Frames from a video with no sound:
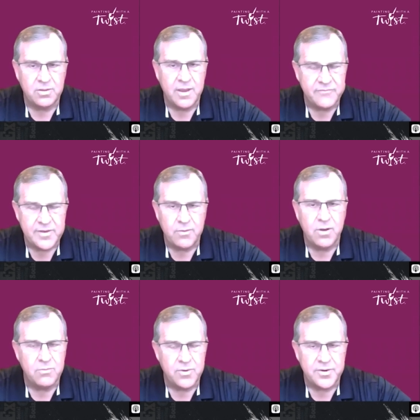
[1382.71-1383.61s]
are
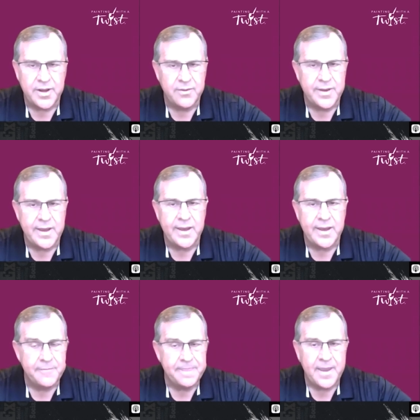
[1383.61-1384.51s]
loving what we're
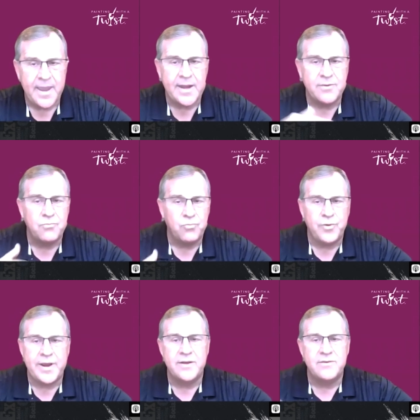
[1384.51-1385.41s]
doing and
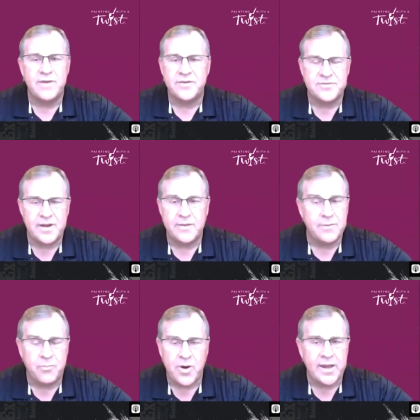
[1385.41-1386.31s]
reinvesting
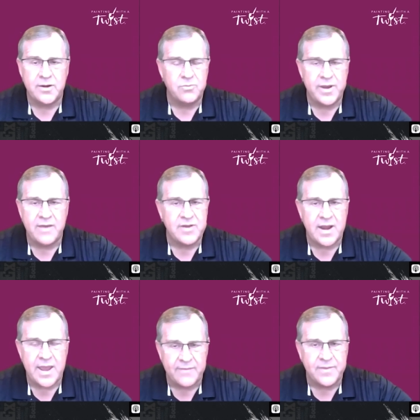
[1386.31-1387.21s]
in the brand. And we
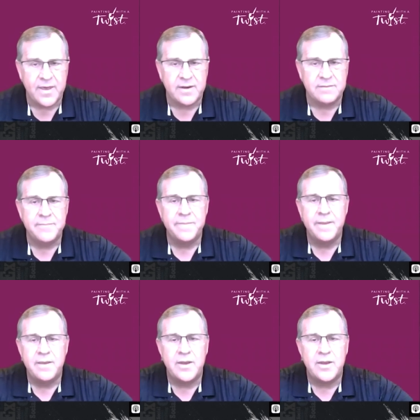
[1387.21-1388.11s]
haven't had that
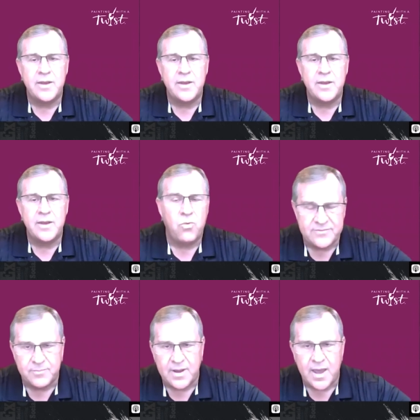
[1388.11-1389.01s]
in
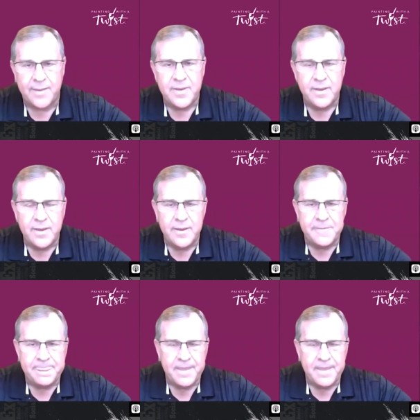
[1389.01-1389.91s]
quite some time.
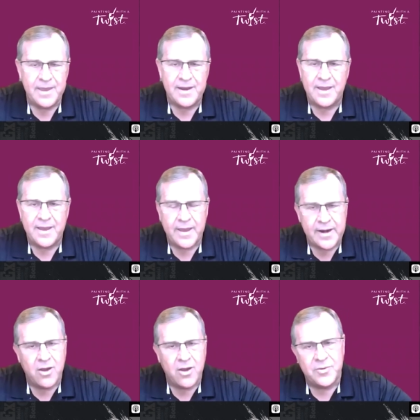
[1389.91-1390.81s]
And I,
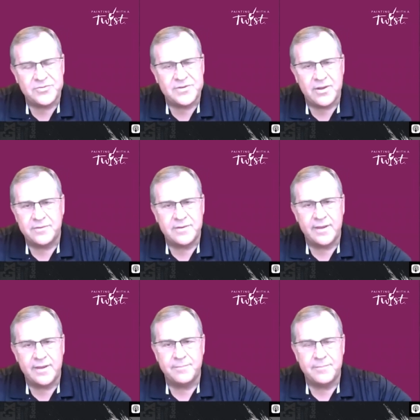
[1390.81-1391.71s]
and I always tell the
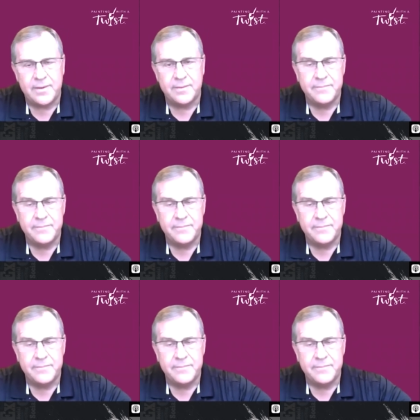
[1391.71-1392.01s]
team,